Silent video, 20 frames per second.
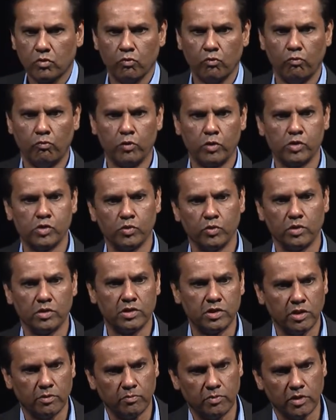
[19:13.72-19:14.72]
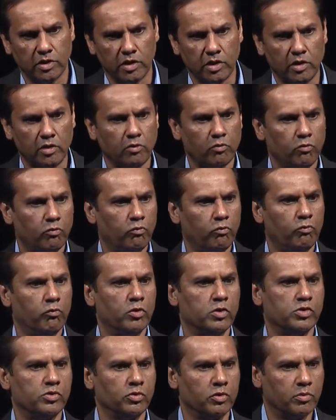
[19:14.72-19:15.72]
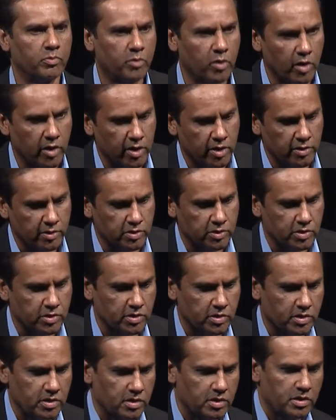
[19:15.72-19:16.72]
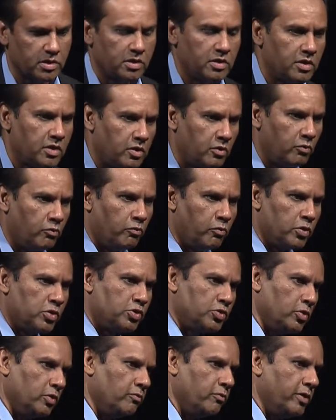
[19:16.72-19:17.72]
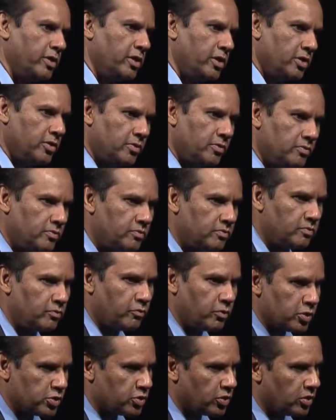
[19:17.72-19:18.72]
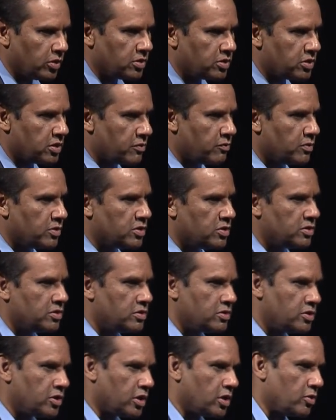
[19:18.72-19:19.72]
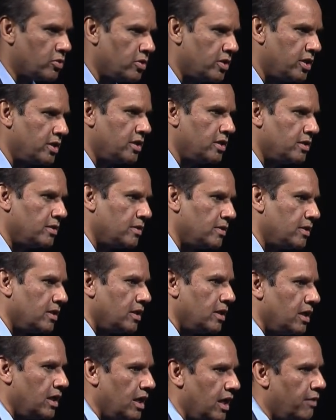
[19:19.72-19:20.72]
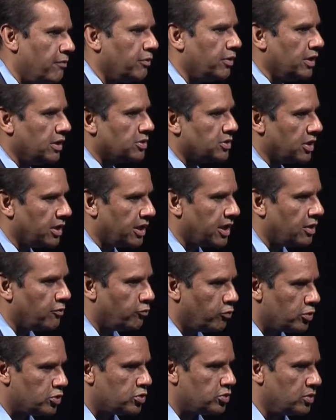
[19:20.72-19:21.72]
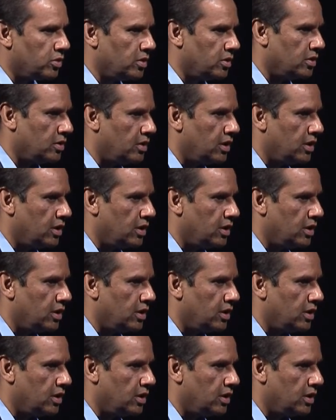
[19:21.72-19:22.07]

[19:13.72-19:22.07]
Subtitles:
virtual CPE, virtual products, virtual video, virtual service security, everything is going to get virtual.